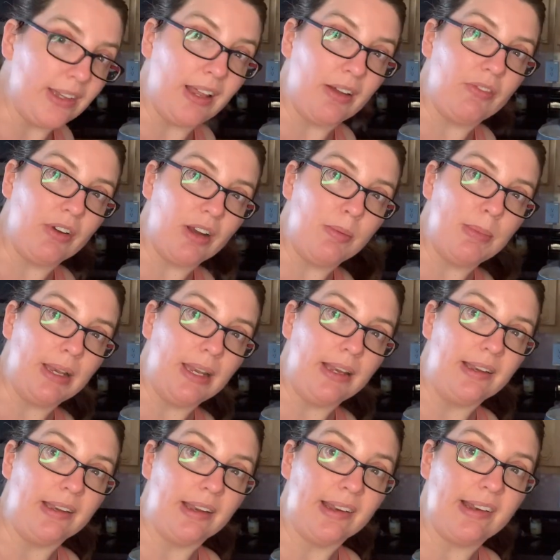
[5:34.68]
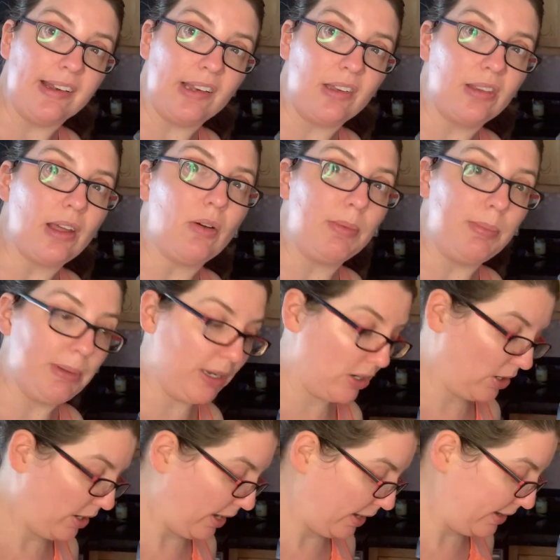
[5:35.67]
have very many dishes. That would be a
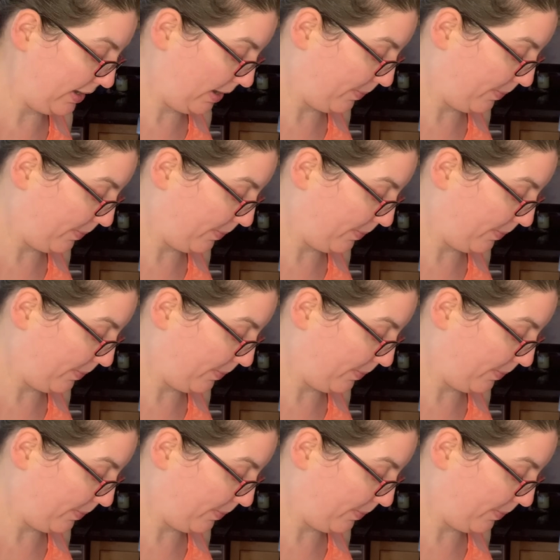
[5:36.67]
good idea.